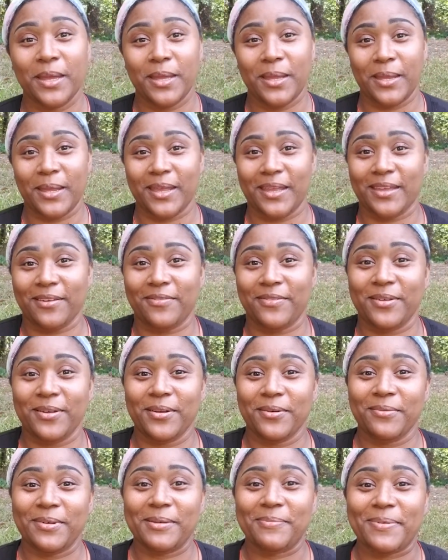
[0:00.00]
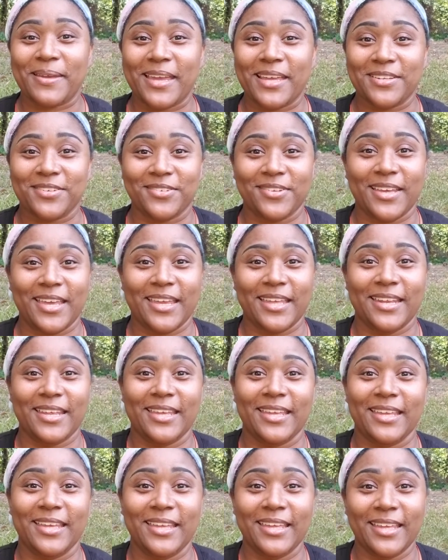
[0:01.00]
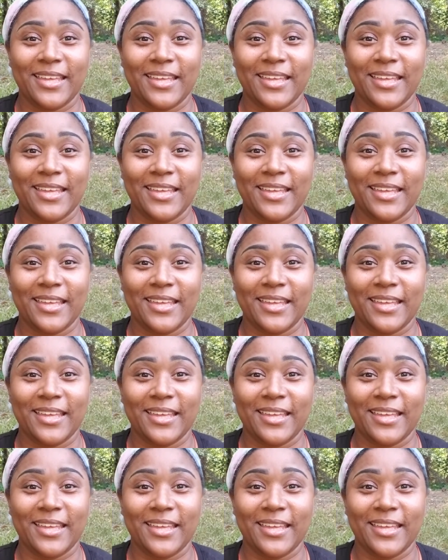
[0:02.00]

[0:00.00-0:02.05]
If you're repatriating,